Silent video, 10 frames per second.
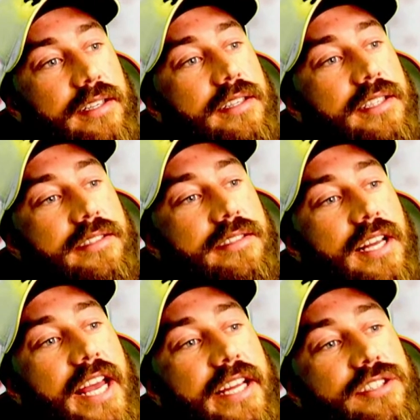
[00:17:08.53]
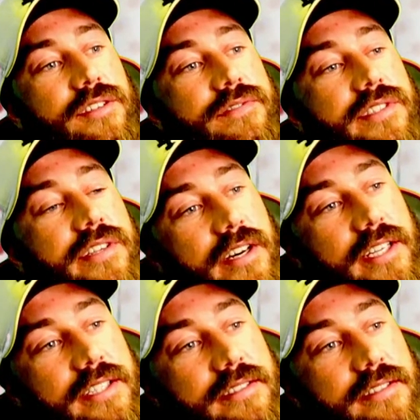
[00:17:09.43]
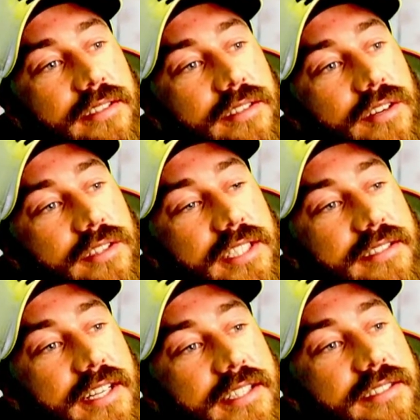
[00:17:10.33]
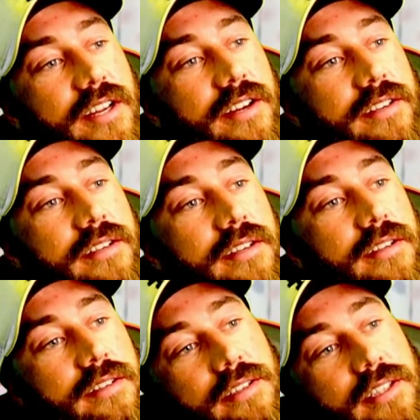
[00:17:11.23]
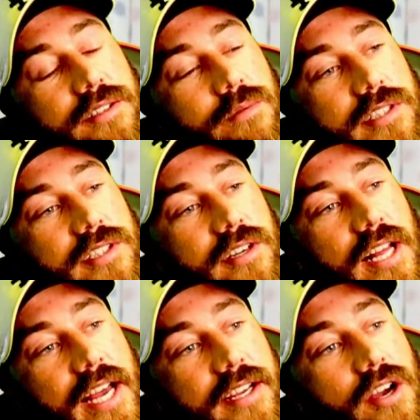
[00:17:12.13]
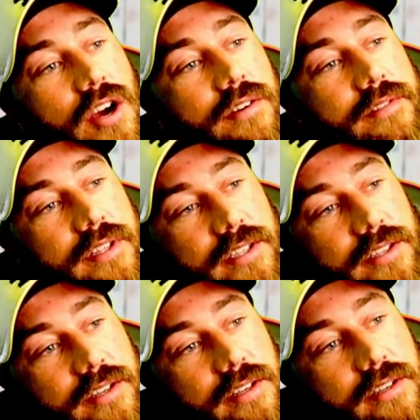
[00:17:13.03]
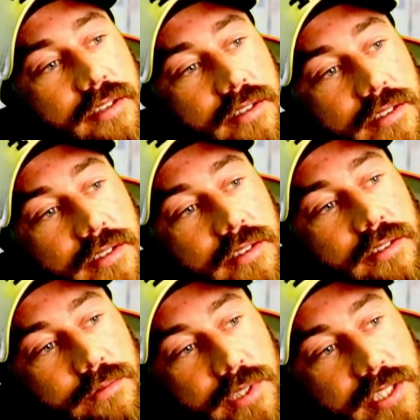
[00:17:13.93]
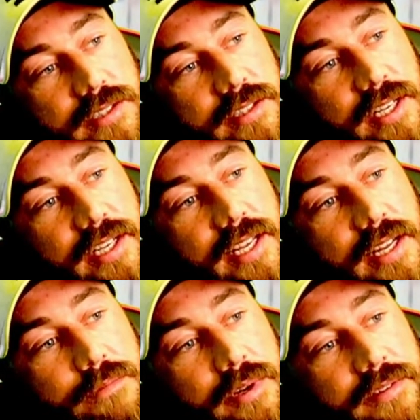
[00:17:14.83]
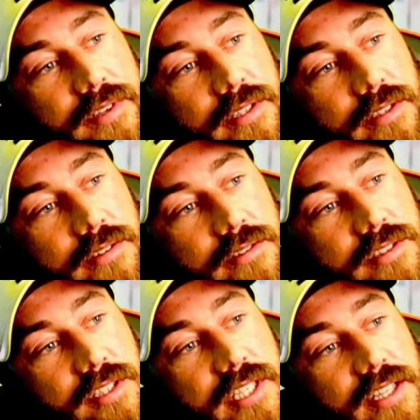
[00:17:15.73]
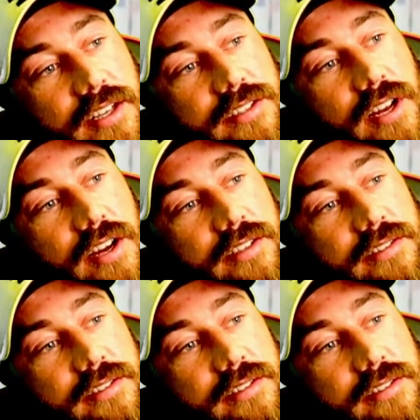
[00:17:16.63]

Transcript: is edge of tyres on this next zone, and you'll watch I'll hang over the dirt, which is again perfect. So see those cones?